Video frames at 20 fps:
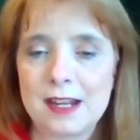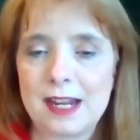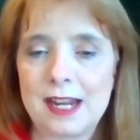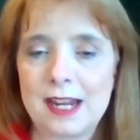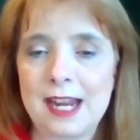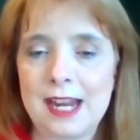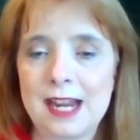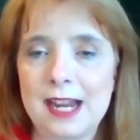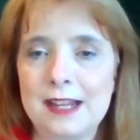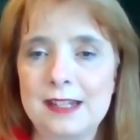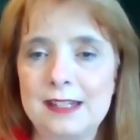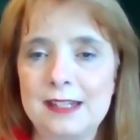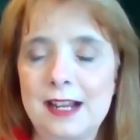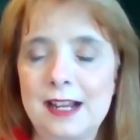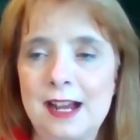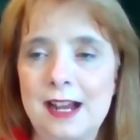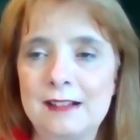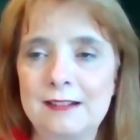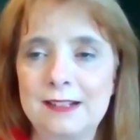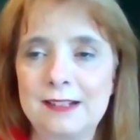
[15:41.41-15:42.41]
and
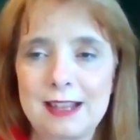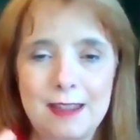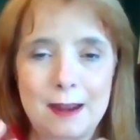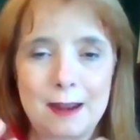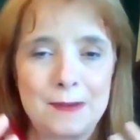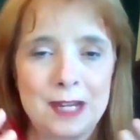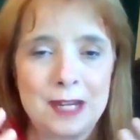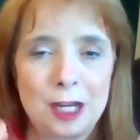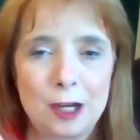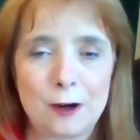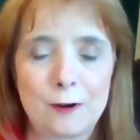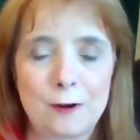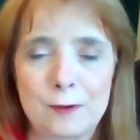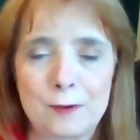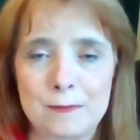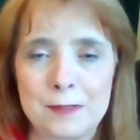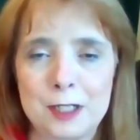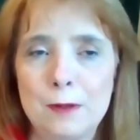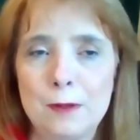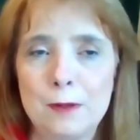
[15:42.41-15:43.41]
uh, let them hear
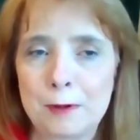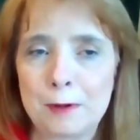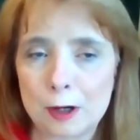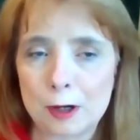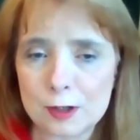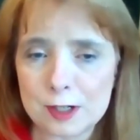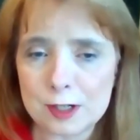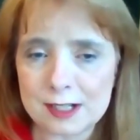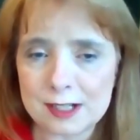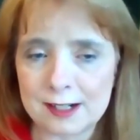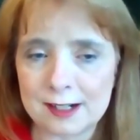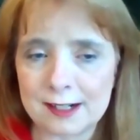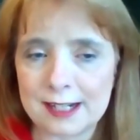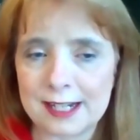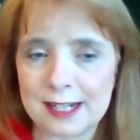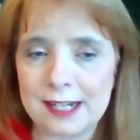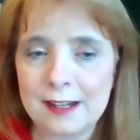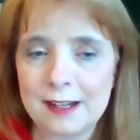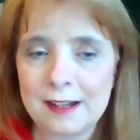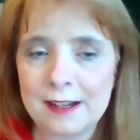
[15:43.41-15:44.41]
from you
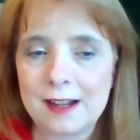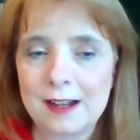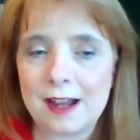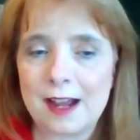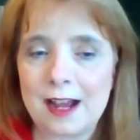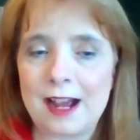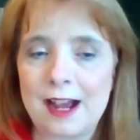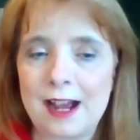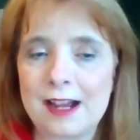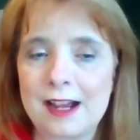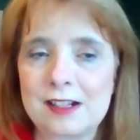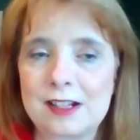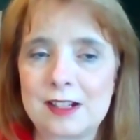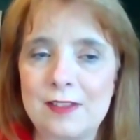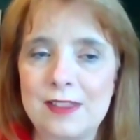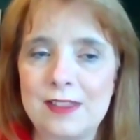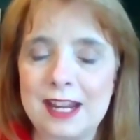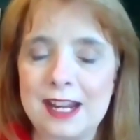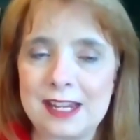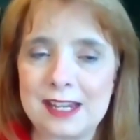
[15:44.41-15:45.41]
personally uh,
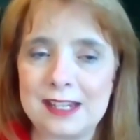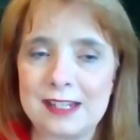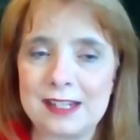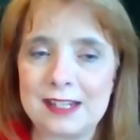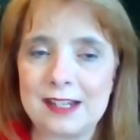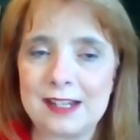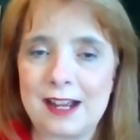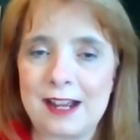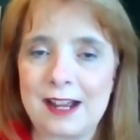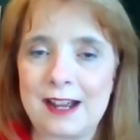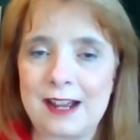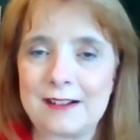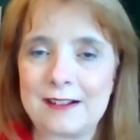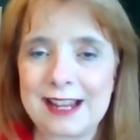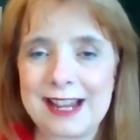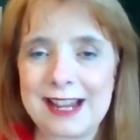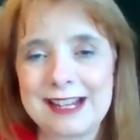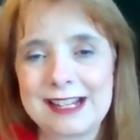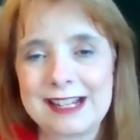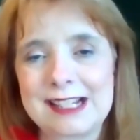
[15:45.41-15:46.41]
so they can uh,
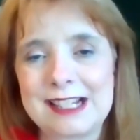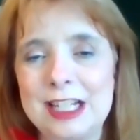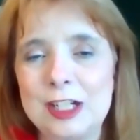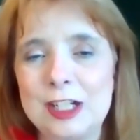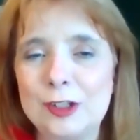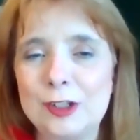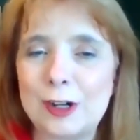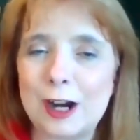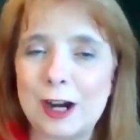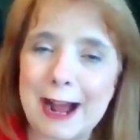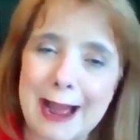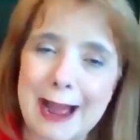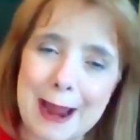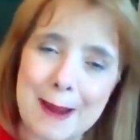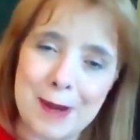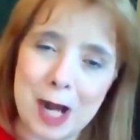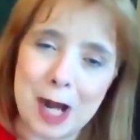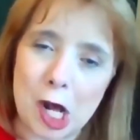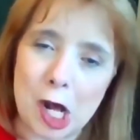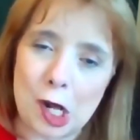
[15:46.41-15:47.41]
kind of see your
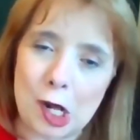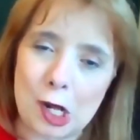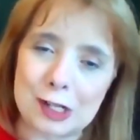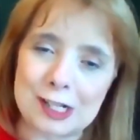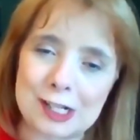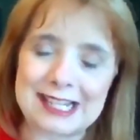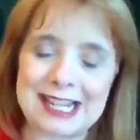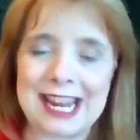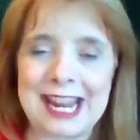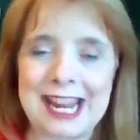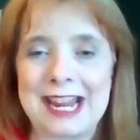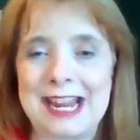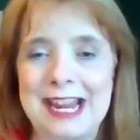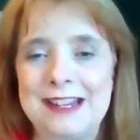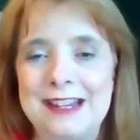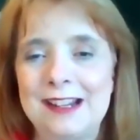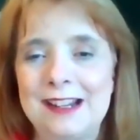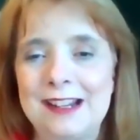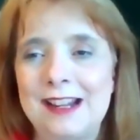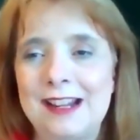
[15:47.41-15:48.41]
eyeballs
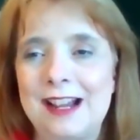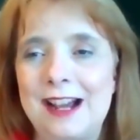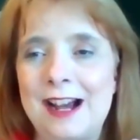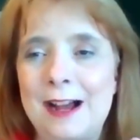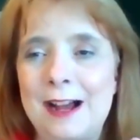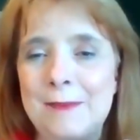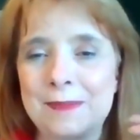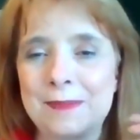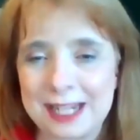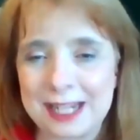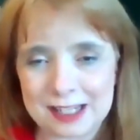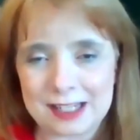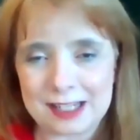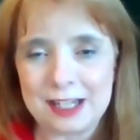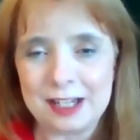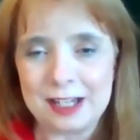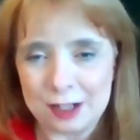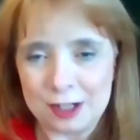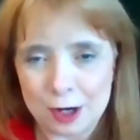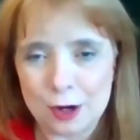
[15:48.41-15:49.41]
and um, get
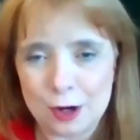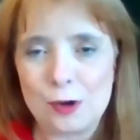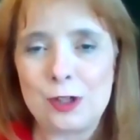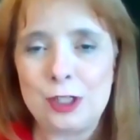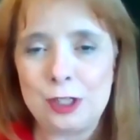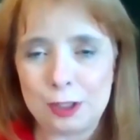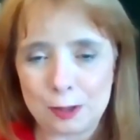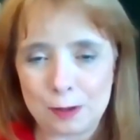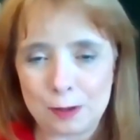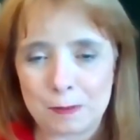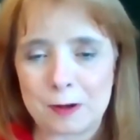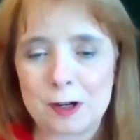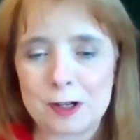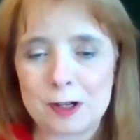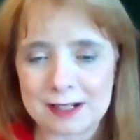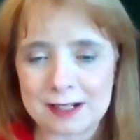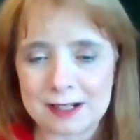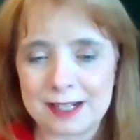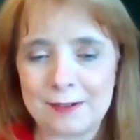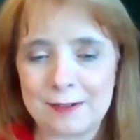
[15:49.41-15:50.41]
to know you
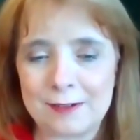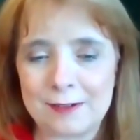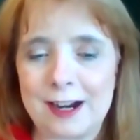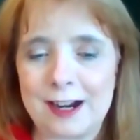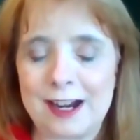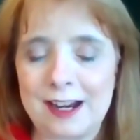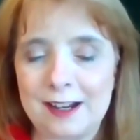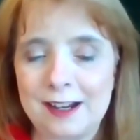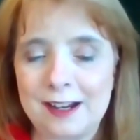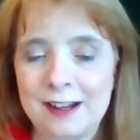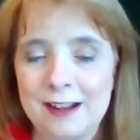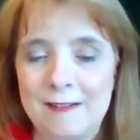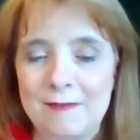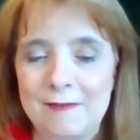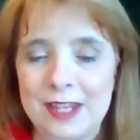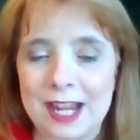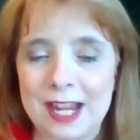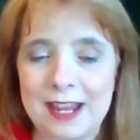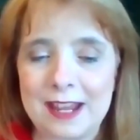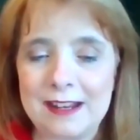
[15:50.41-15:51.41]
personally, right?
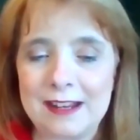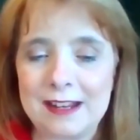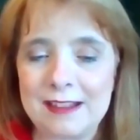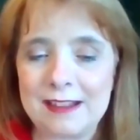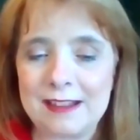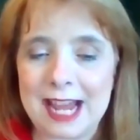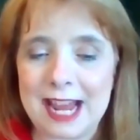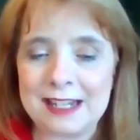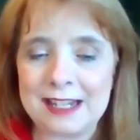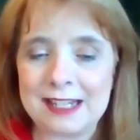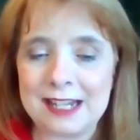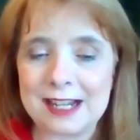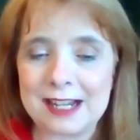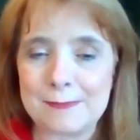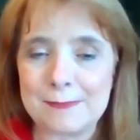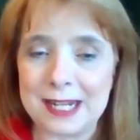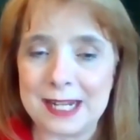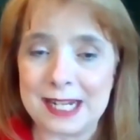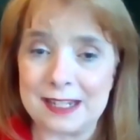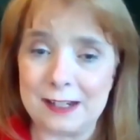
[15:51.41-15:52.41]
And that
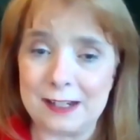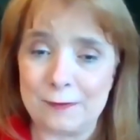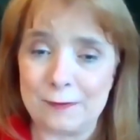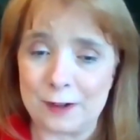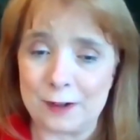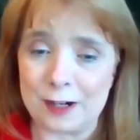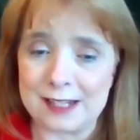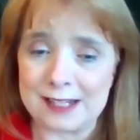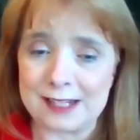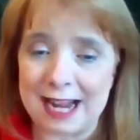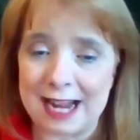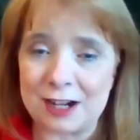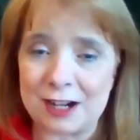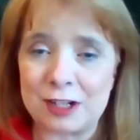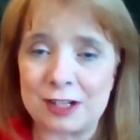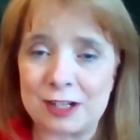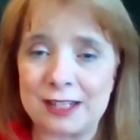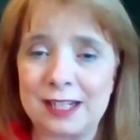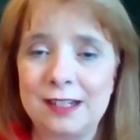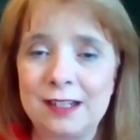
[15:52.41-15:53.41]
does make a difference
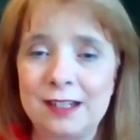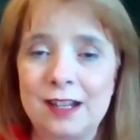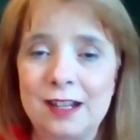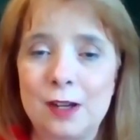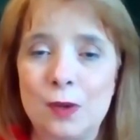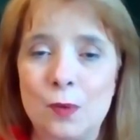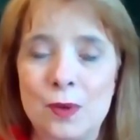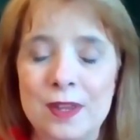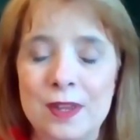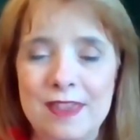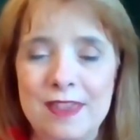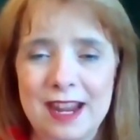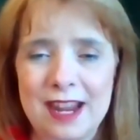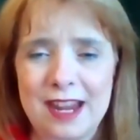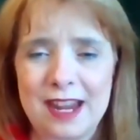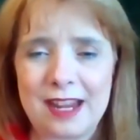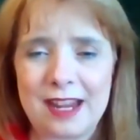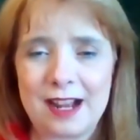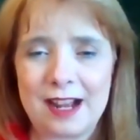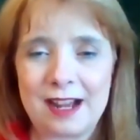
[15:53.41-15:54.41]
actually when
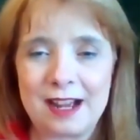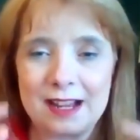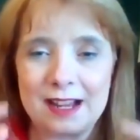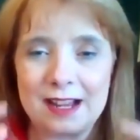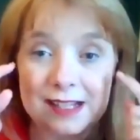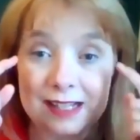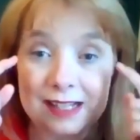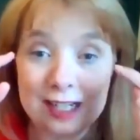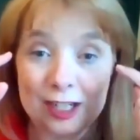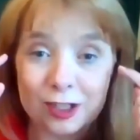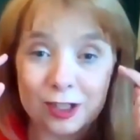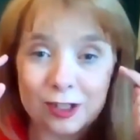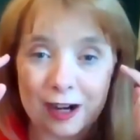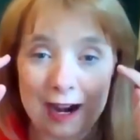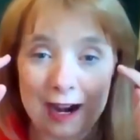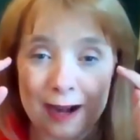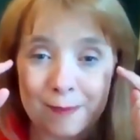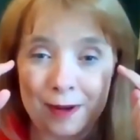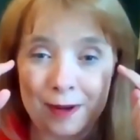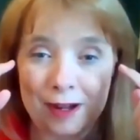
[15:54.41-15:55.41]
they uh, see your
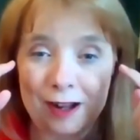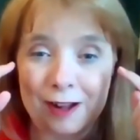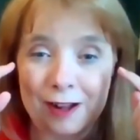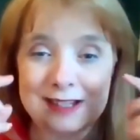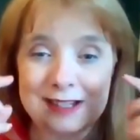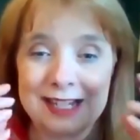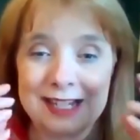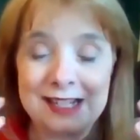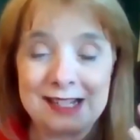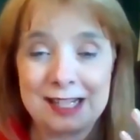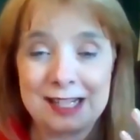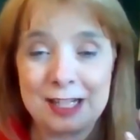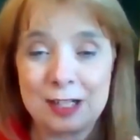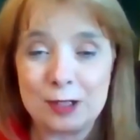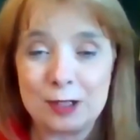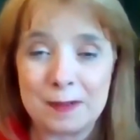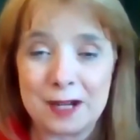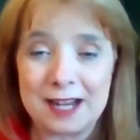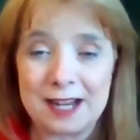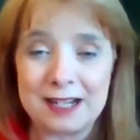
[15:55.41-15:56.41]
eyeballs and see
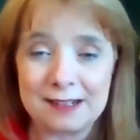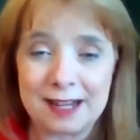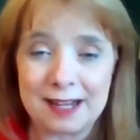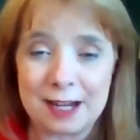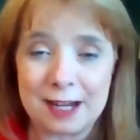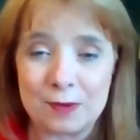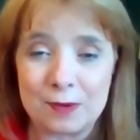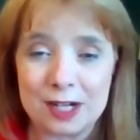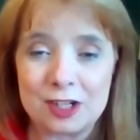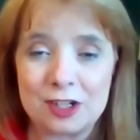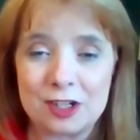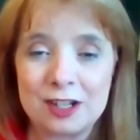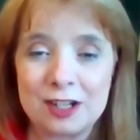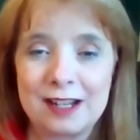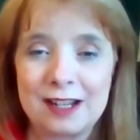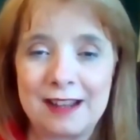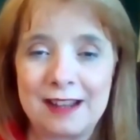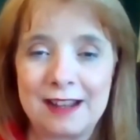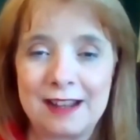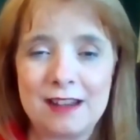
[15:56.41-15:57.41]
your body language
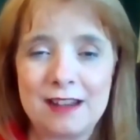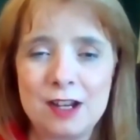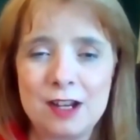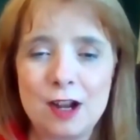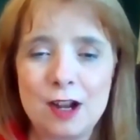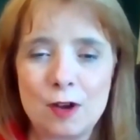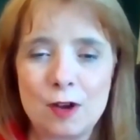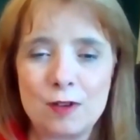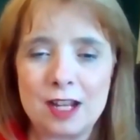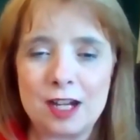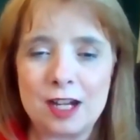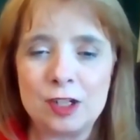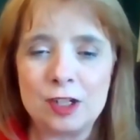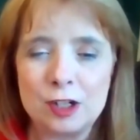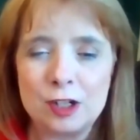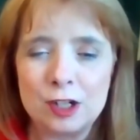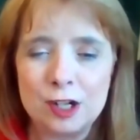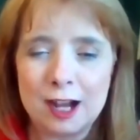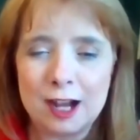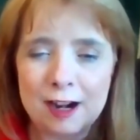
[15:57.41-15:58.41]
and they know that
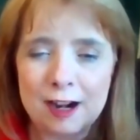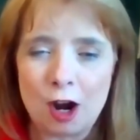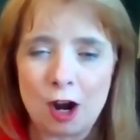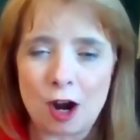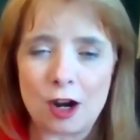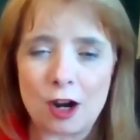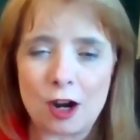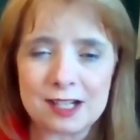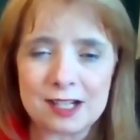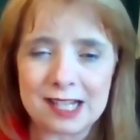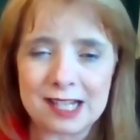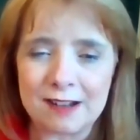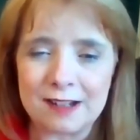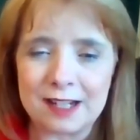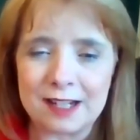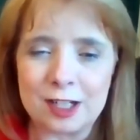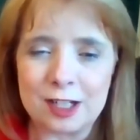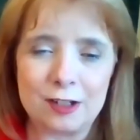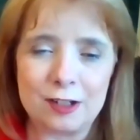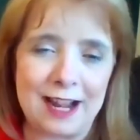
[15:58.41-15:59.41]
you're not hard
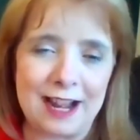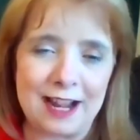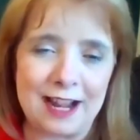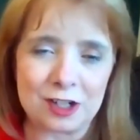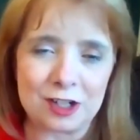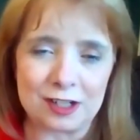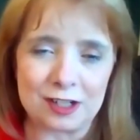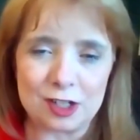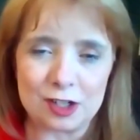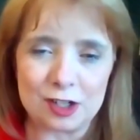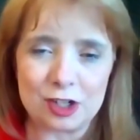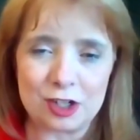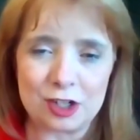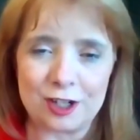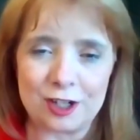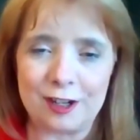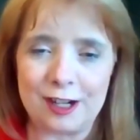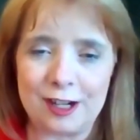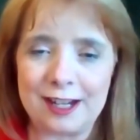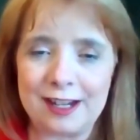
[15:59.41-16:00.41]
selling, you're actually just
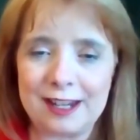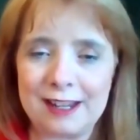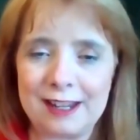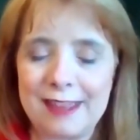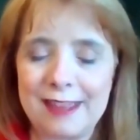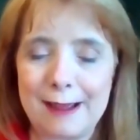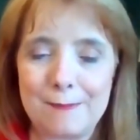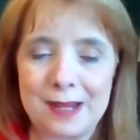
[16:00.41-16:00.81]
sharing. And that